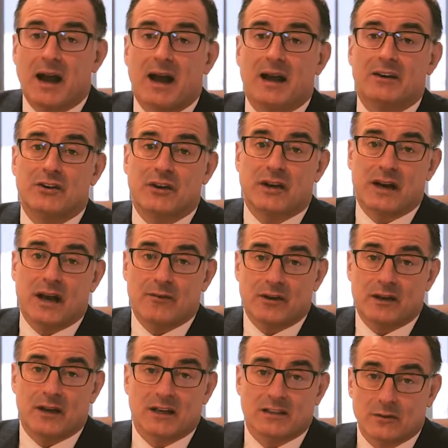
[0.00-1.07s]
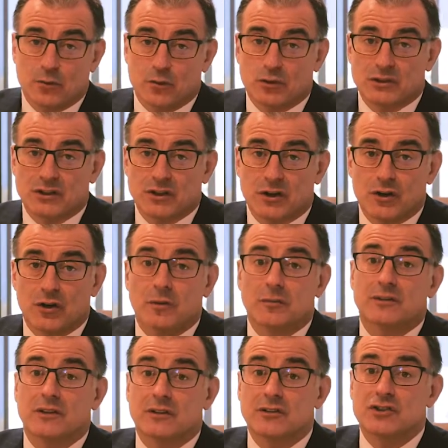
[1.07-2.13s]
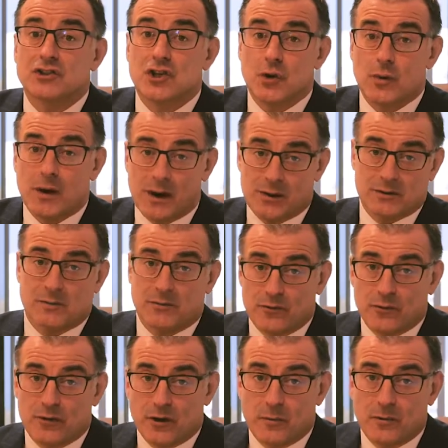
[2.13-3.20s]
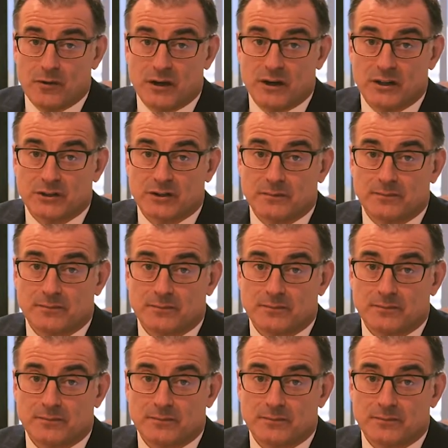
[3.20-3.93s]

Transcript: and you can have a glass of water up till 2 hours before the operation.